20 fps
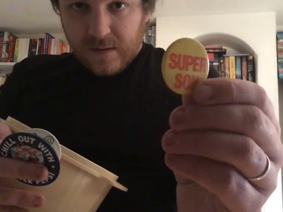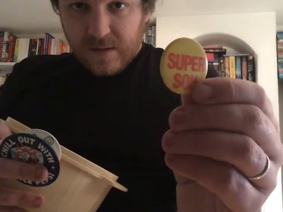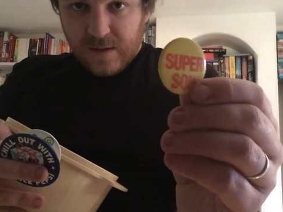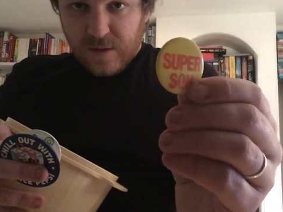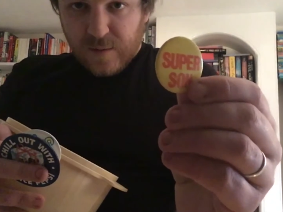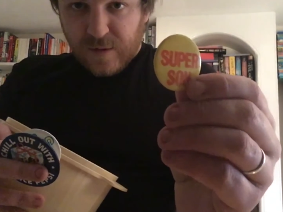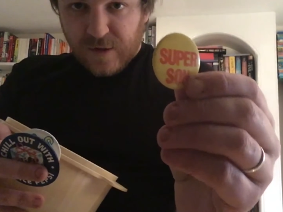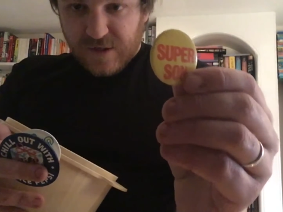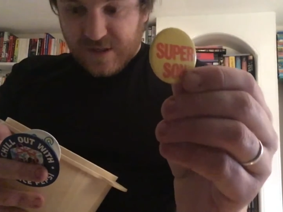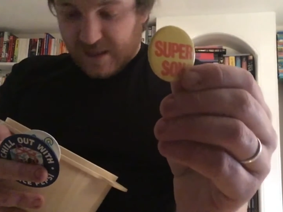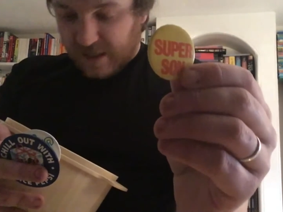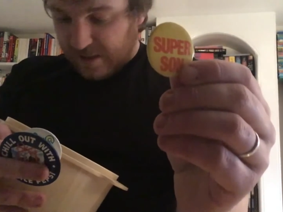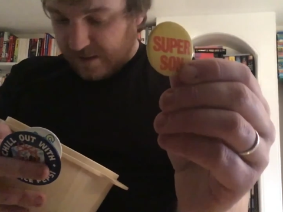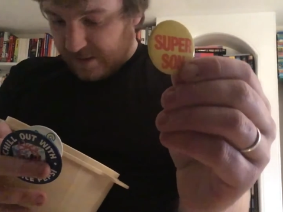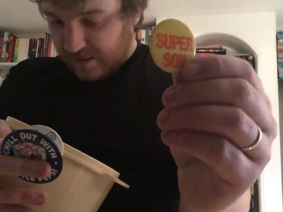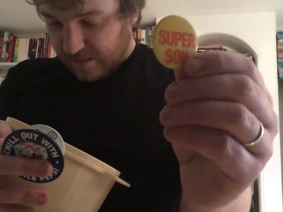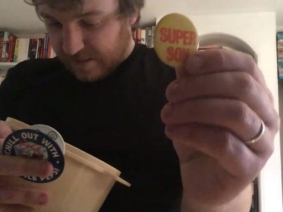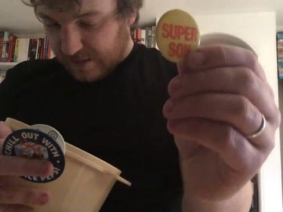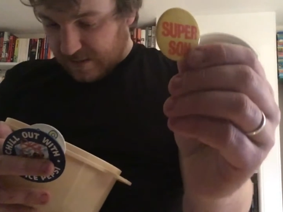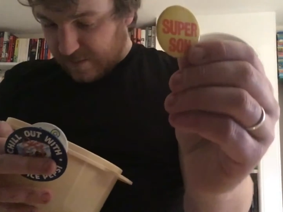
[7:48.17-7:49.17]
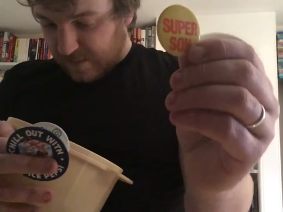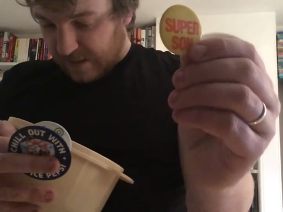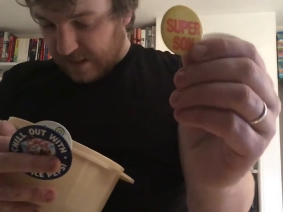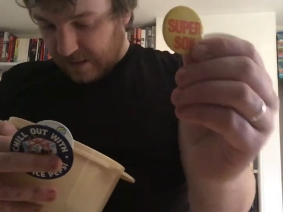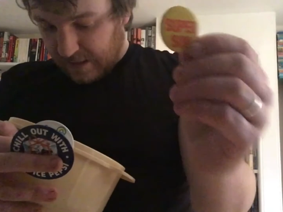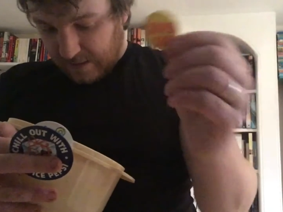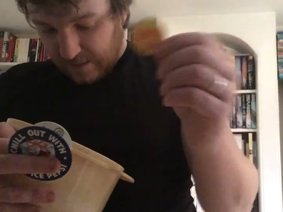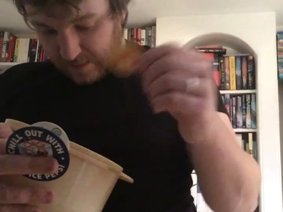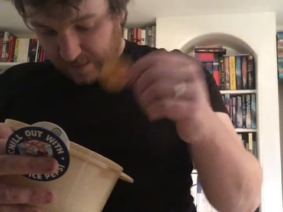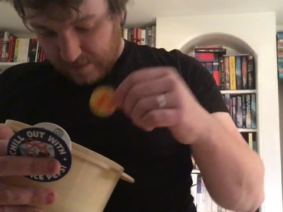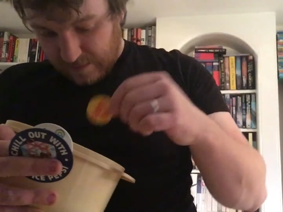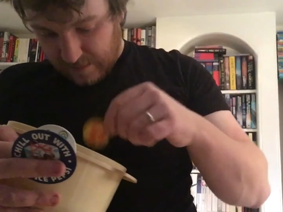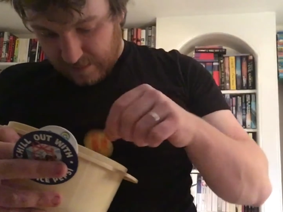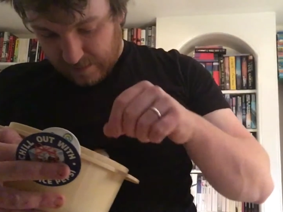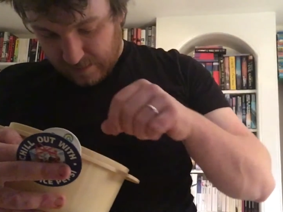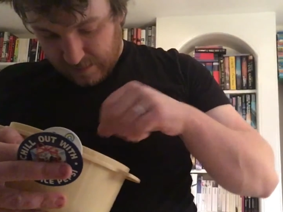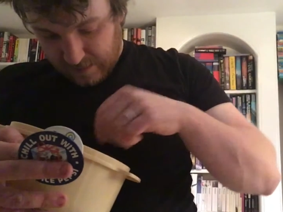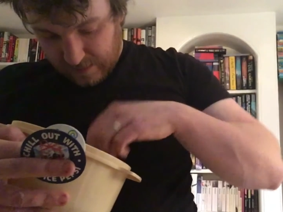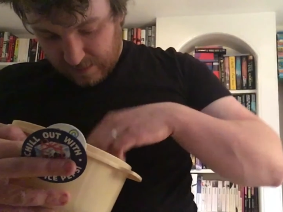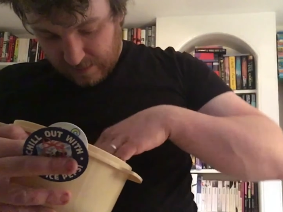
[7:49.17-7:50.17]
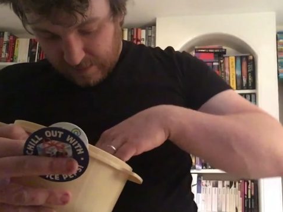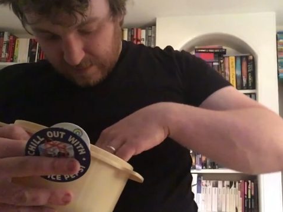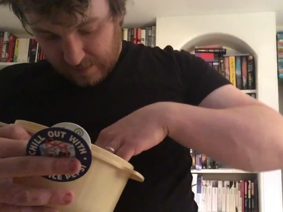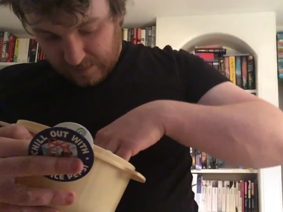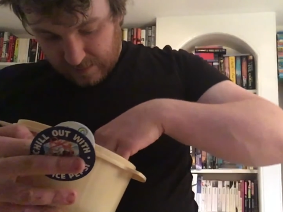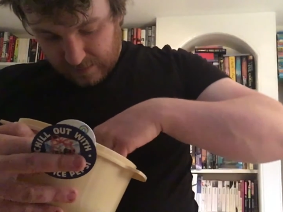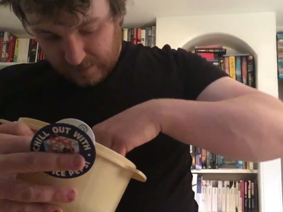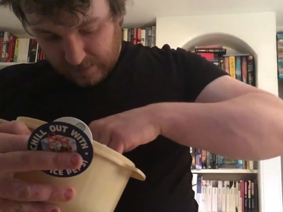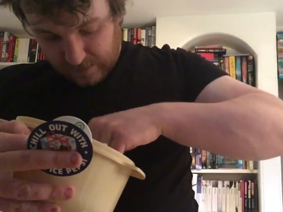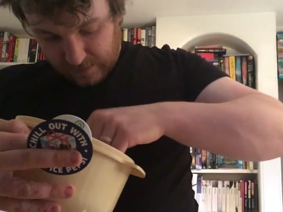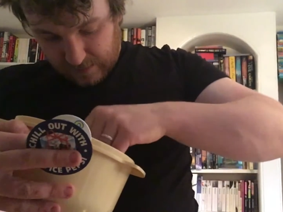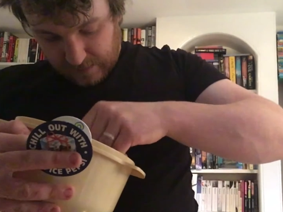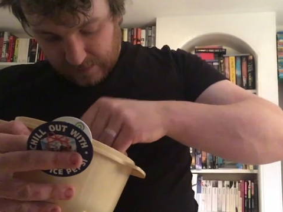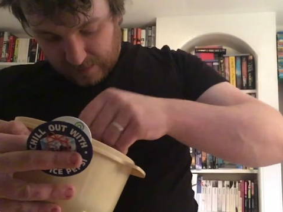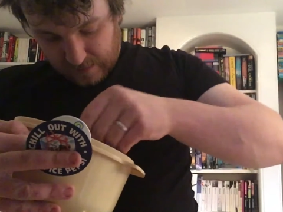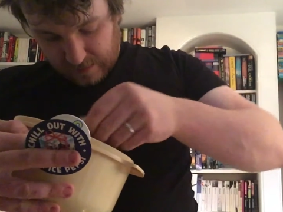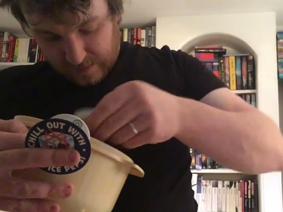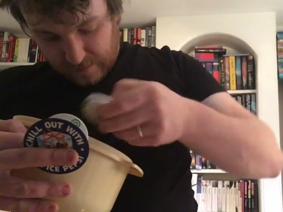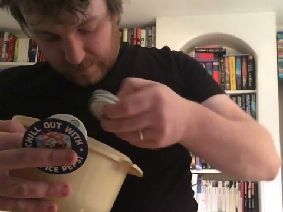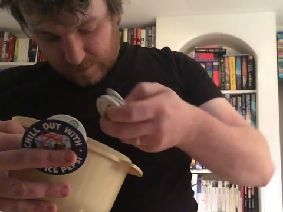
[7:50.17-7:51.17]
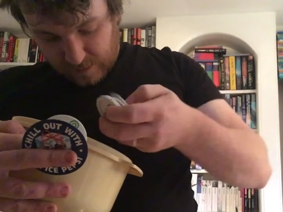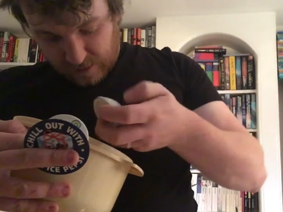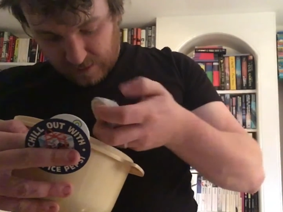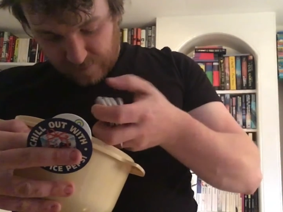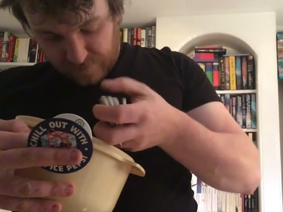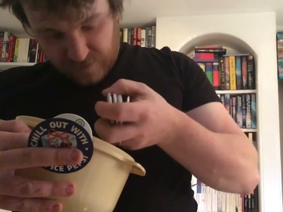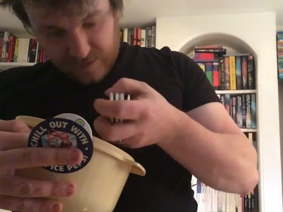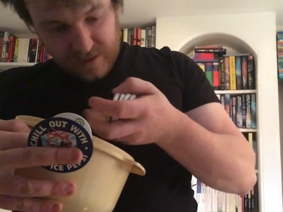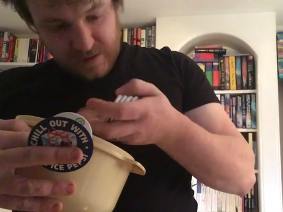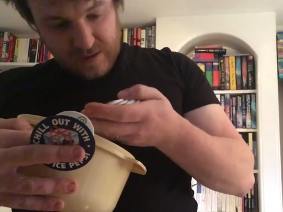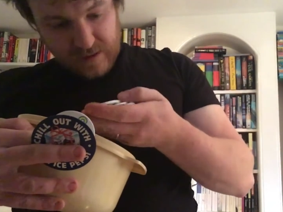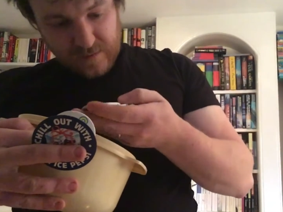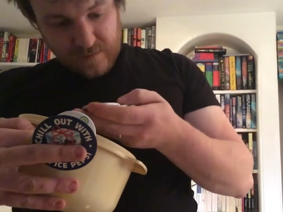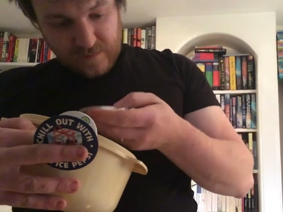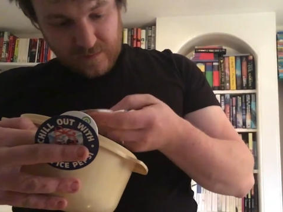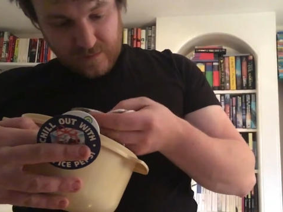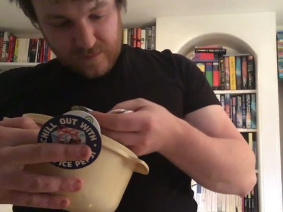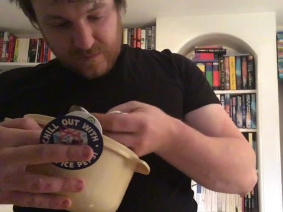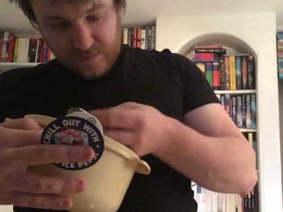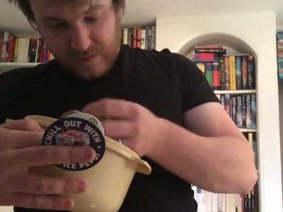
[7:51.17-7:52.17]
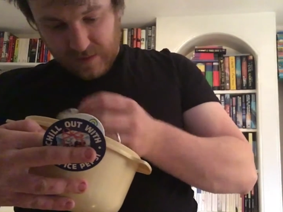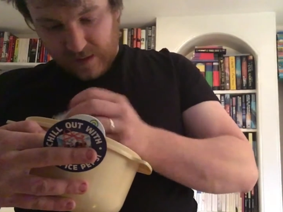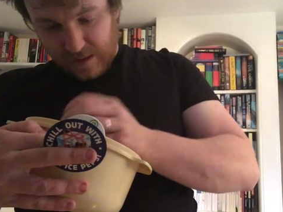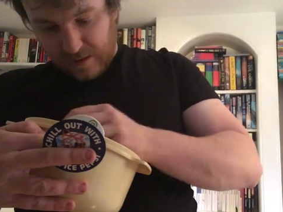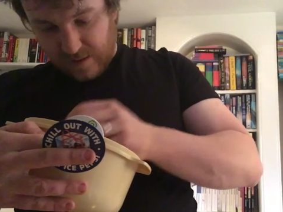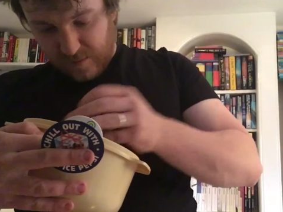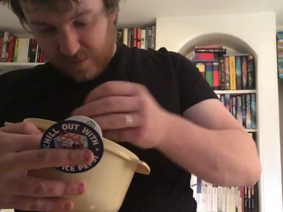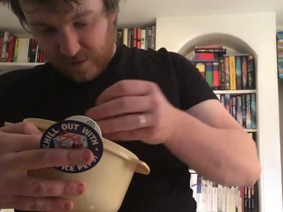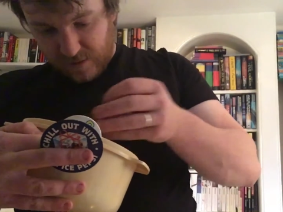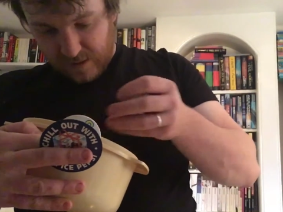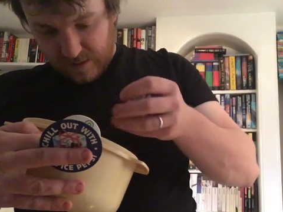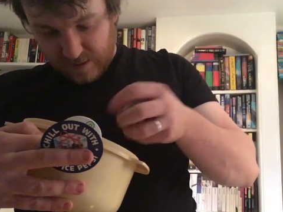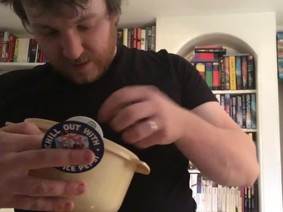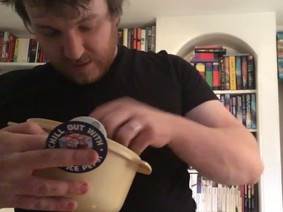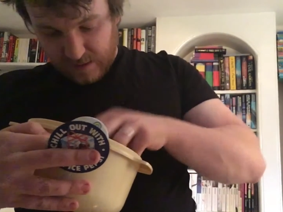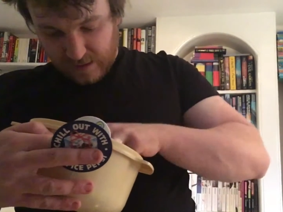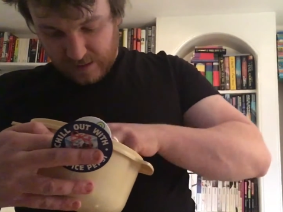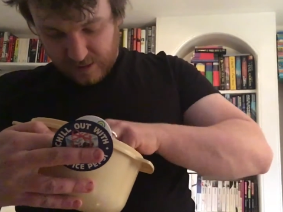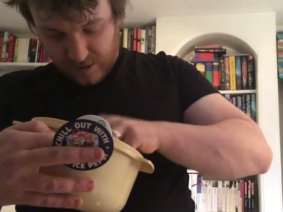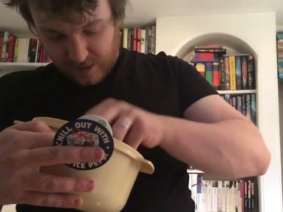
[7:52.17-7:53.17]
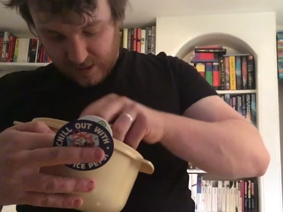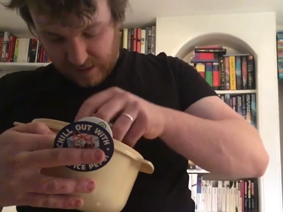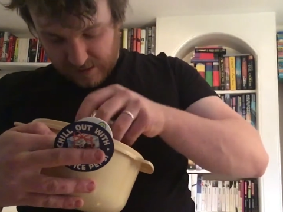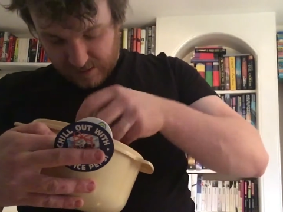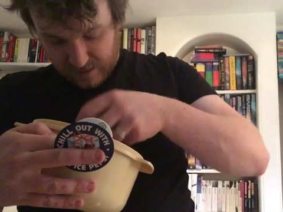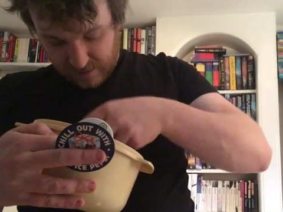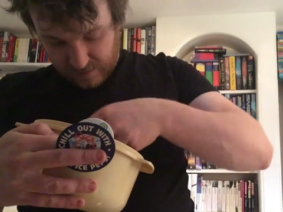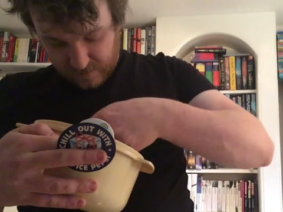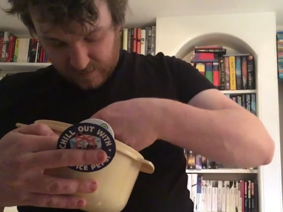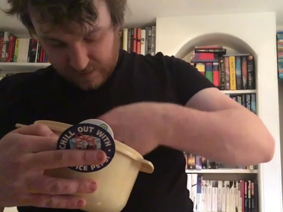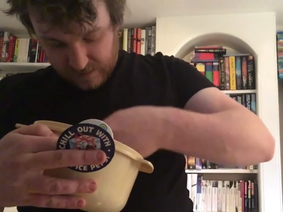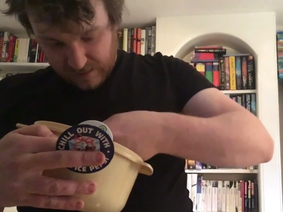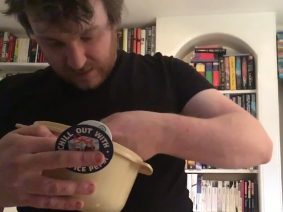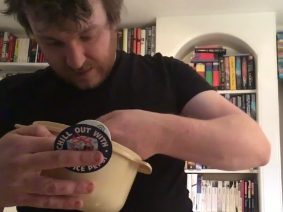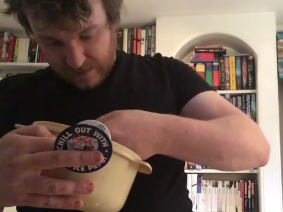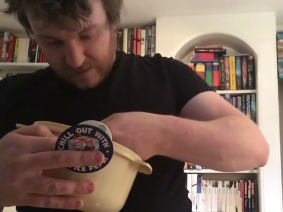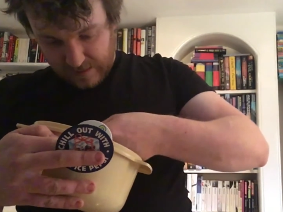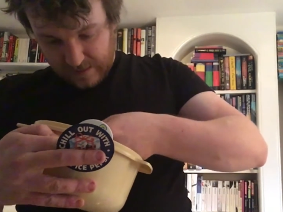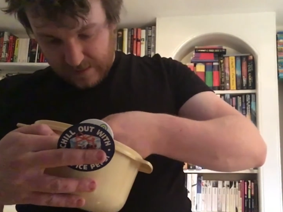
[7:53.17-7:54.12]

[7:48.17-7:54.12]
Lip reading: Super Sun, that's me. I'm looking for some kind of more interesting ones.